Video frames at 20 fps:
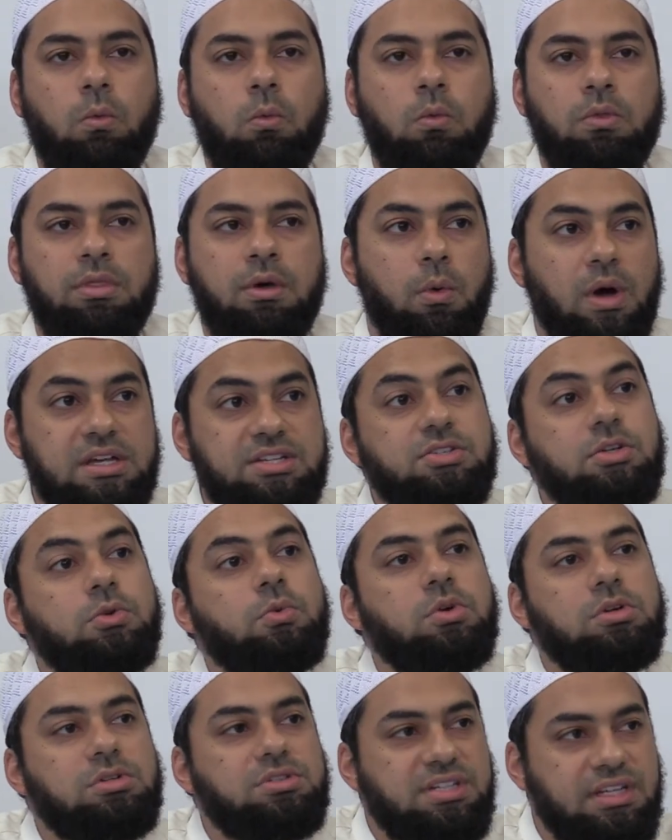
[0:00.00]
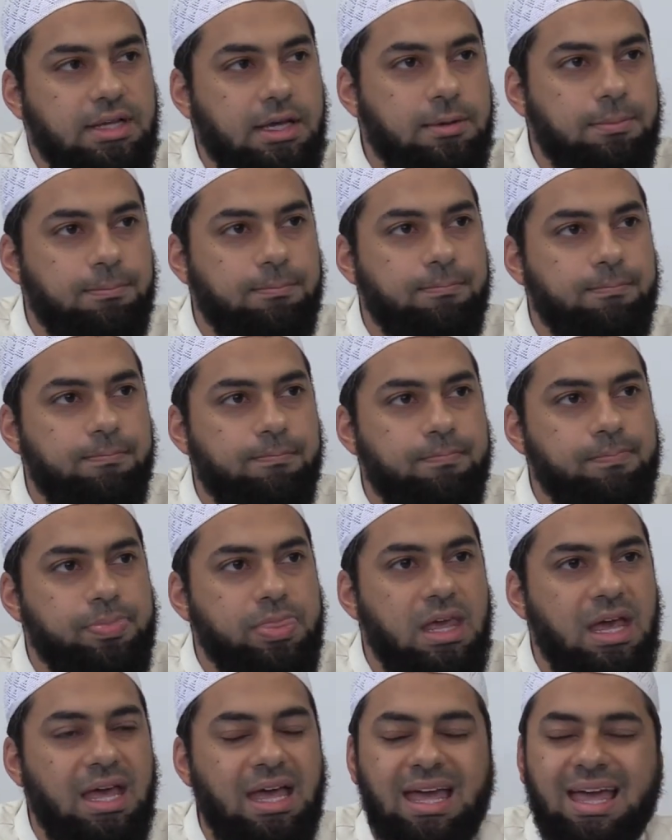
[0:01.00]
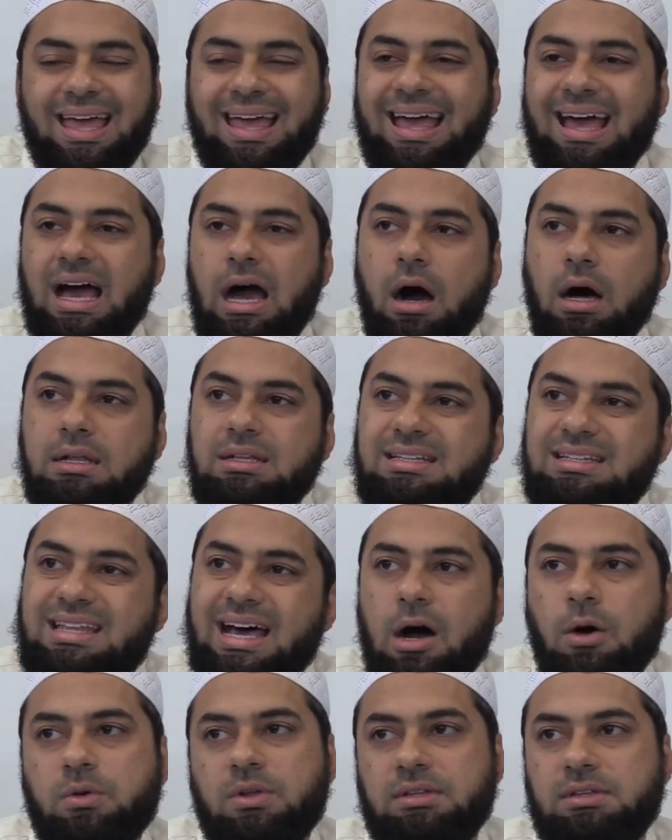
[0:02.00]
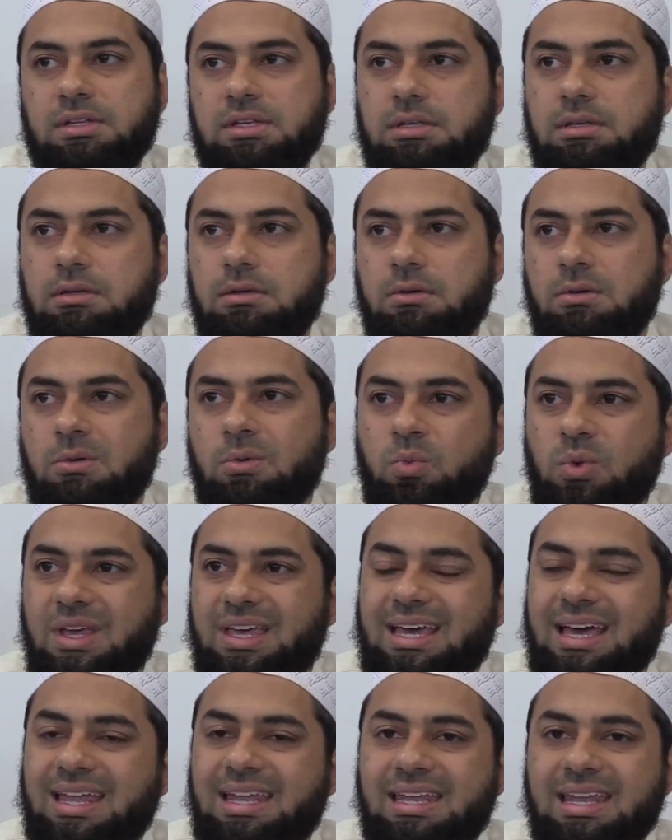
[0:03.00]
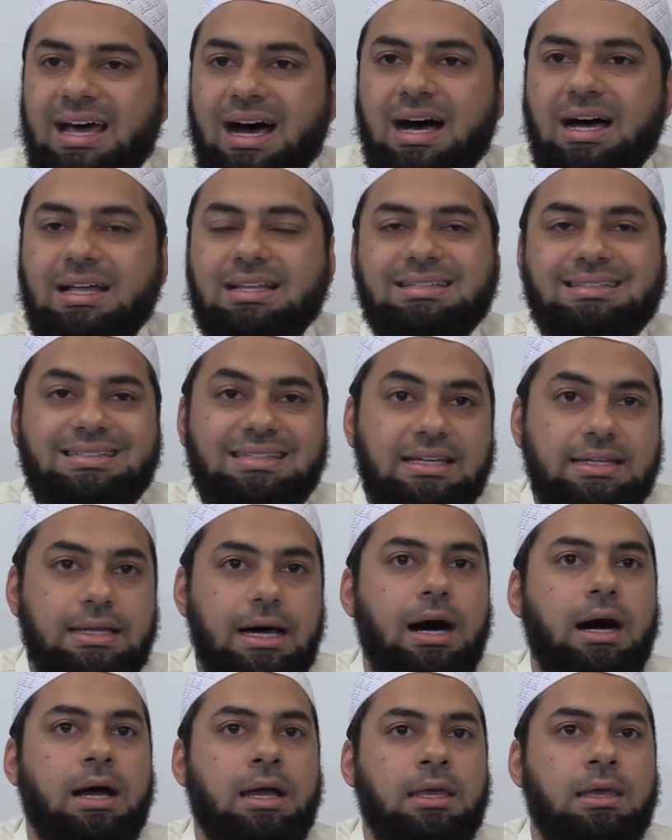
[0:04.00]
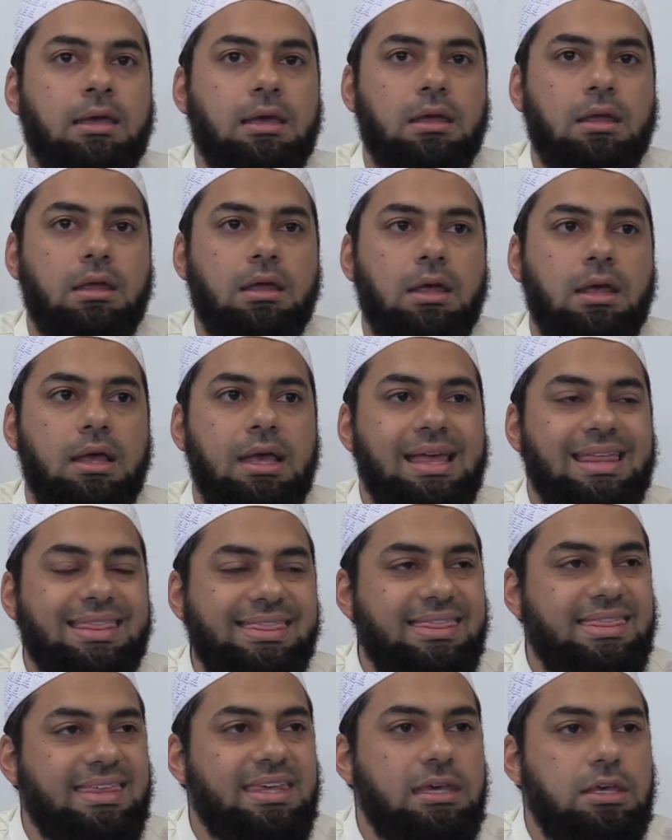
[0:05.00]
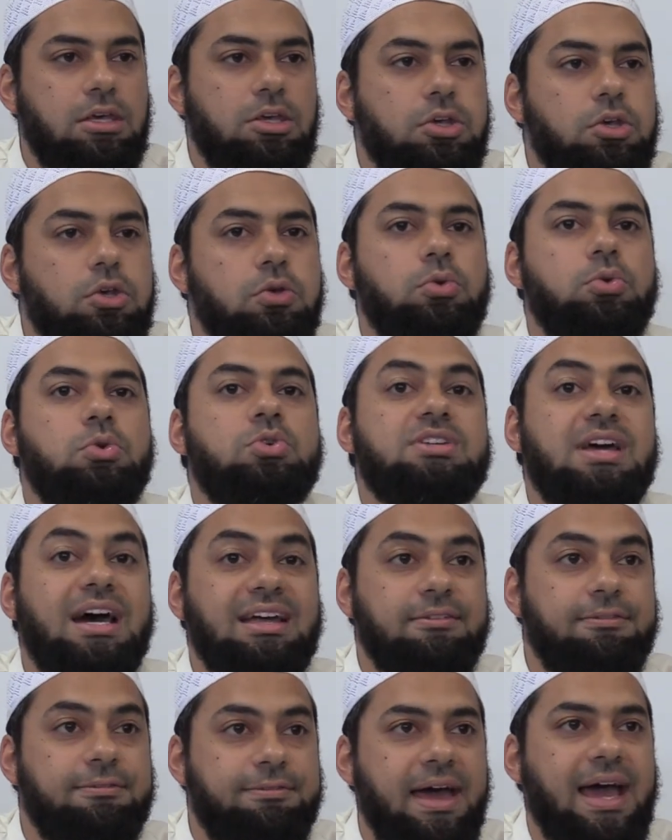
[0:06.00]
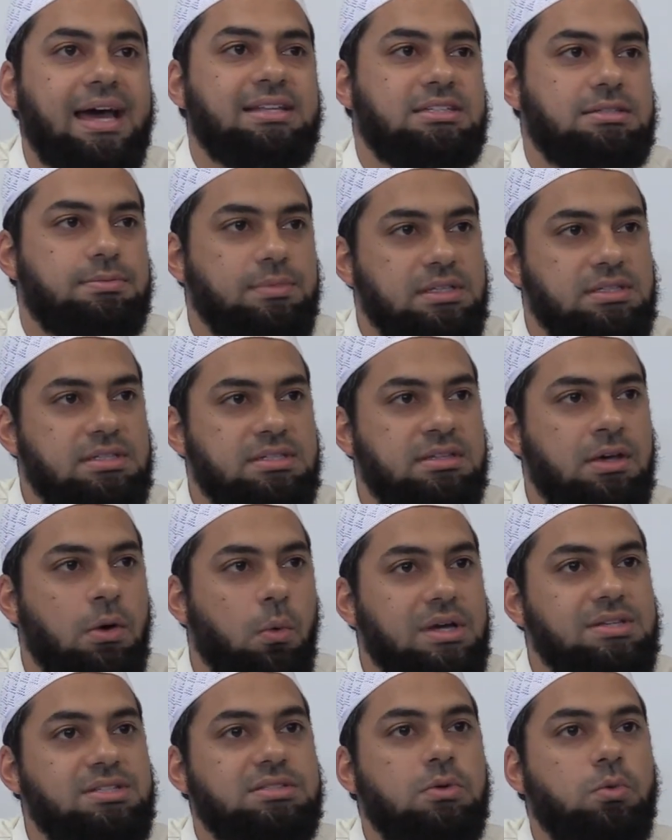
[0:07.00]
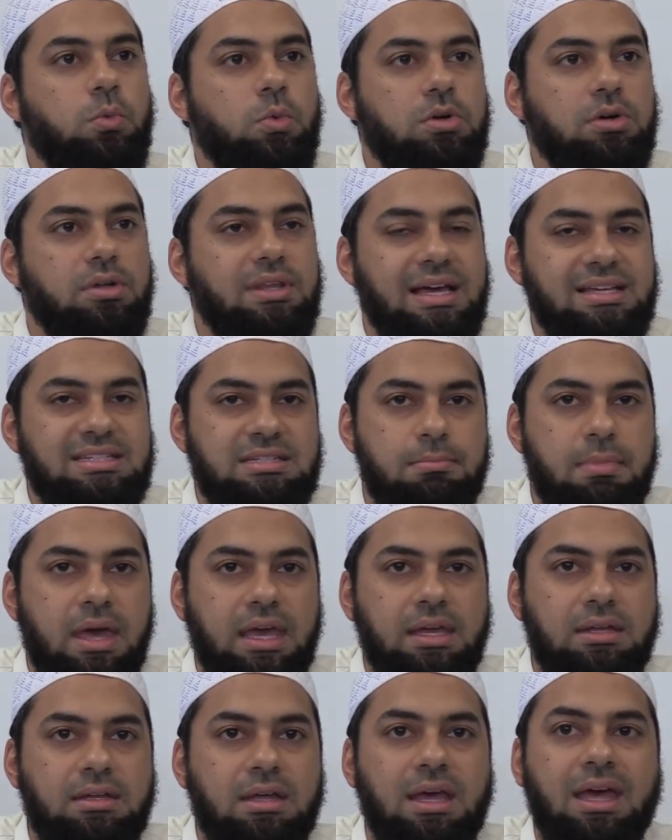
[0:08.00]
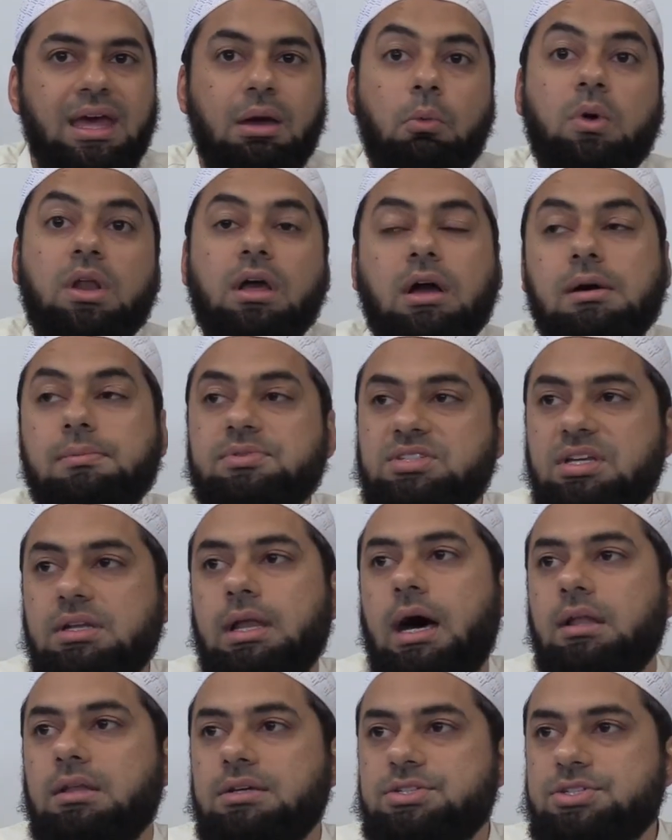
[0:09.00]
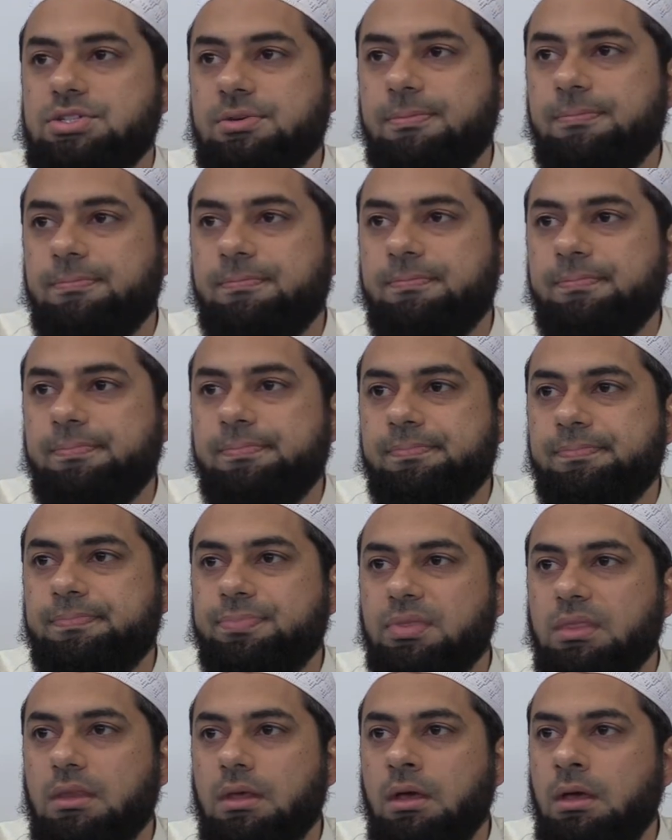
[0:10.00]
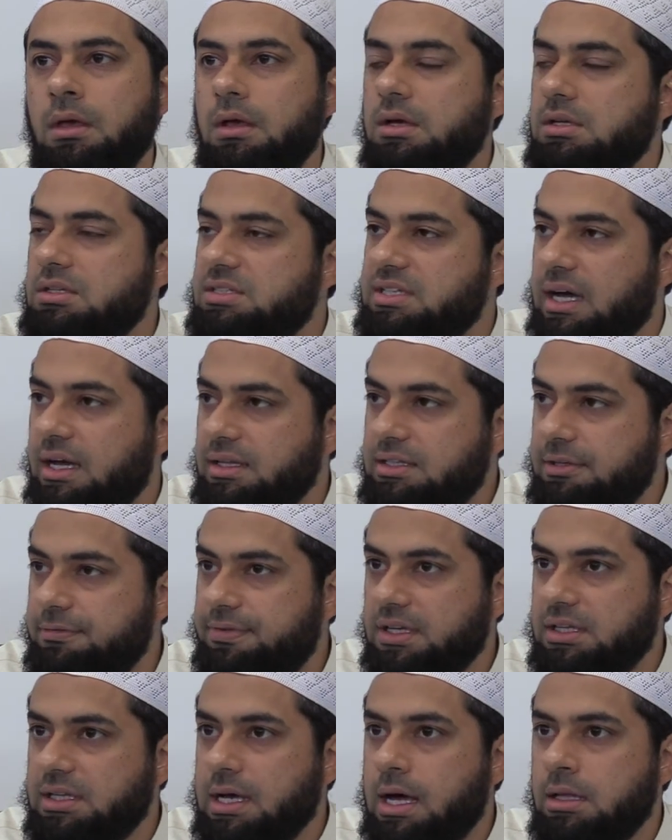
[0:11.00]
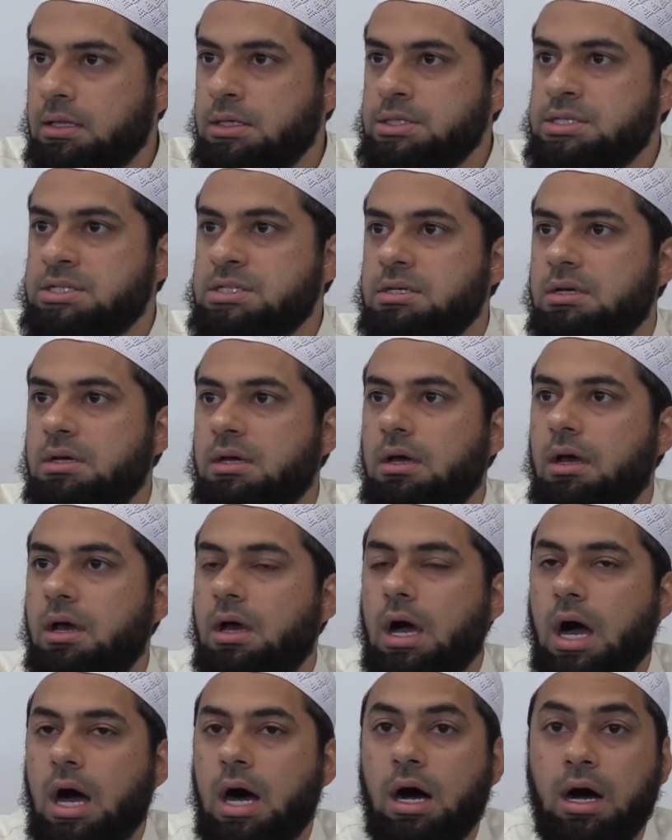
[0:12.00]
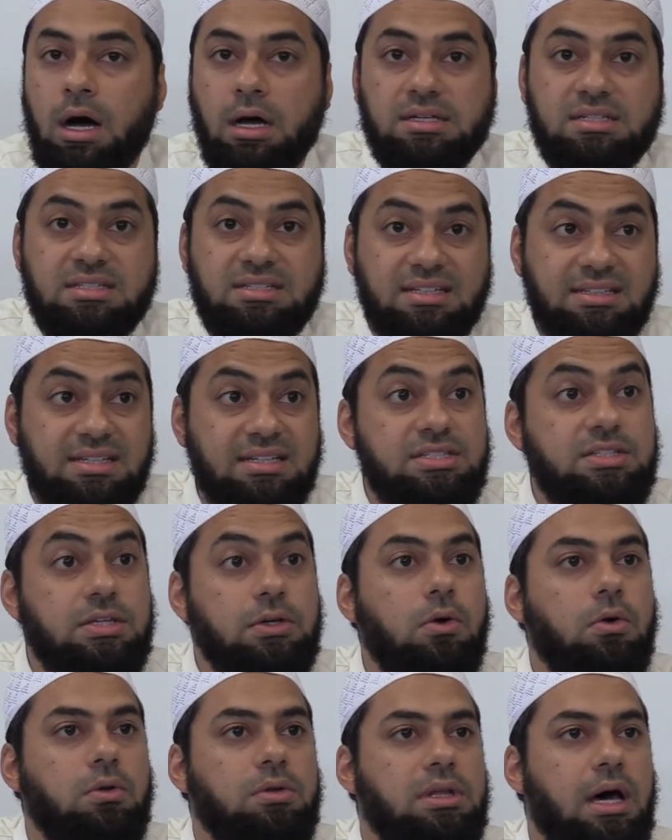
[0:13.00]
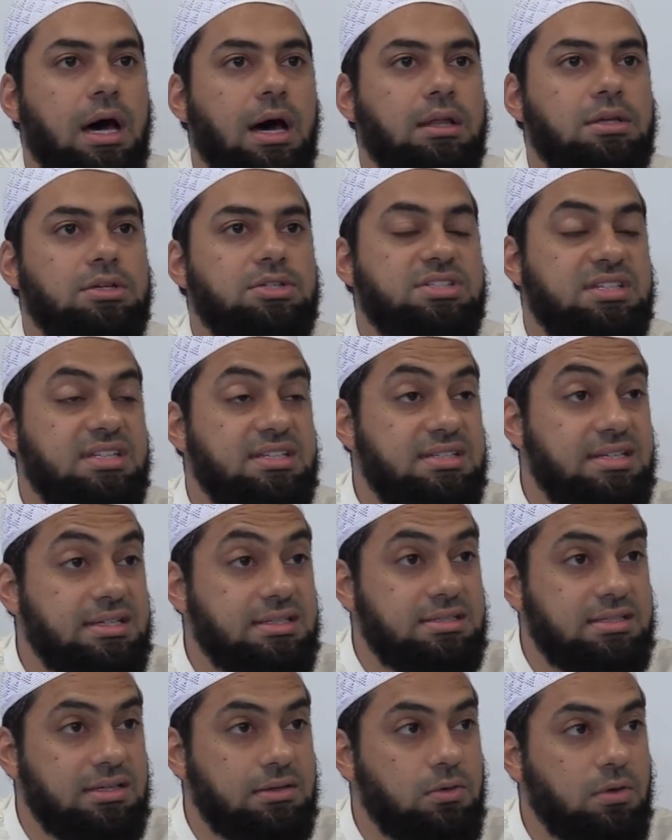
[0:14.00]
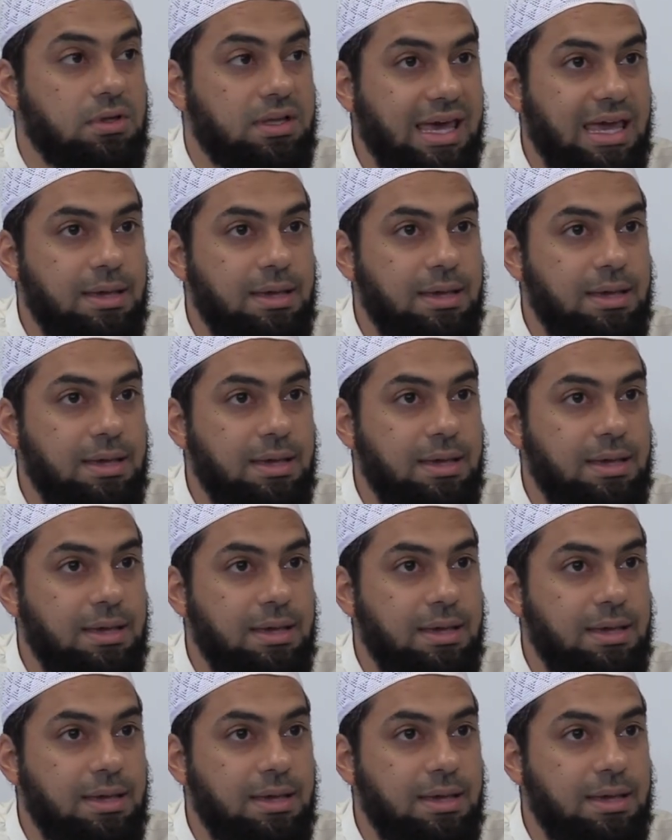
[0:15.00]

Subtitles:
the Western world today, undoubtedly, we cannot deny the huge advancements the Western world has made when it comes to knowledge. Scientific knowledge, statistical knowledge, statistical